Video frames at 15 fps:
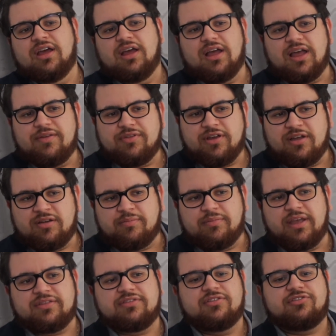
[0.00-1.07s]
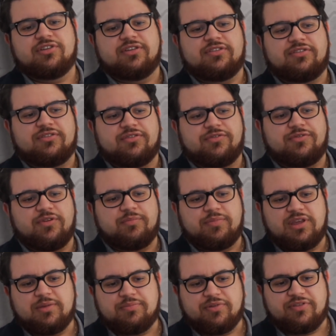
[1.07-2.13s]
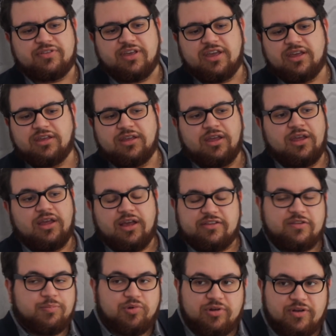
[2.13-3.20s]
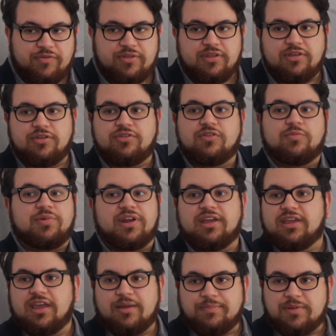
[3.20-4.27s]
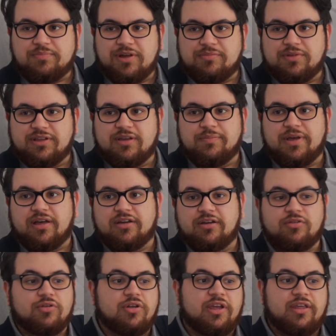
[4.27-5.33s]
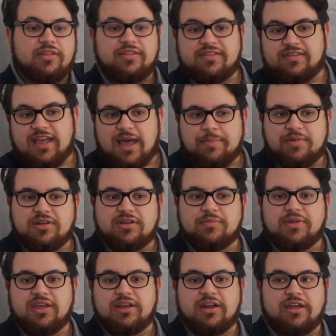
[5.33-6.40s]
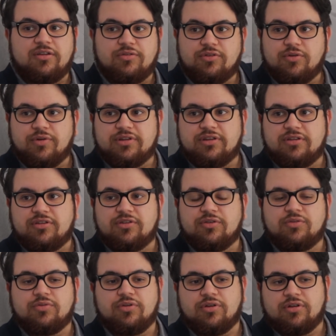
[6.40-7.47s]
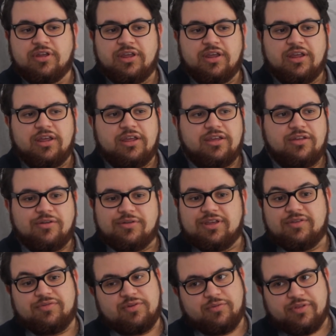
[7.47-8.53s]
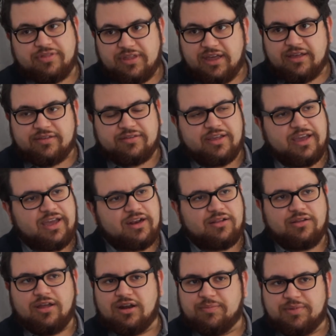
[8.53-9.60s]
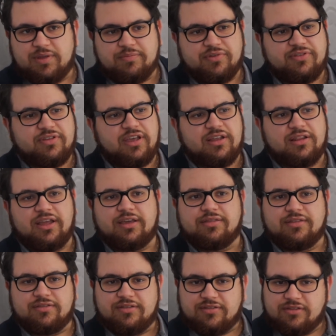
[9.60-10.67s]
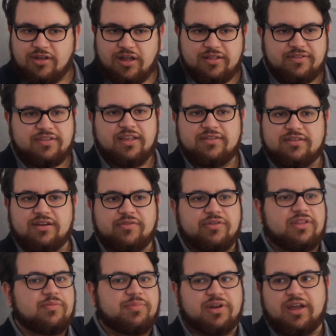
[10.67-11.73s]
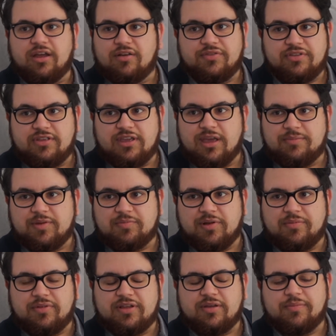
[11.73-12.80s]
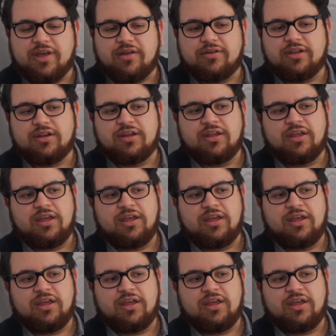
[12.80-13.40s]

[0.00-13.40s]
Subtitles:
I've gotten messages from people saying, I support everything you do, but I can't be public about it. Or this happened to me and I don't know what to do. Or, you know, even with this, I had a lot of people say, like, this is nonsense and everything, but I obviously can't be public about it.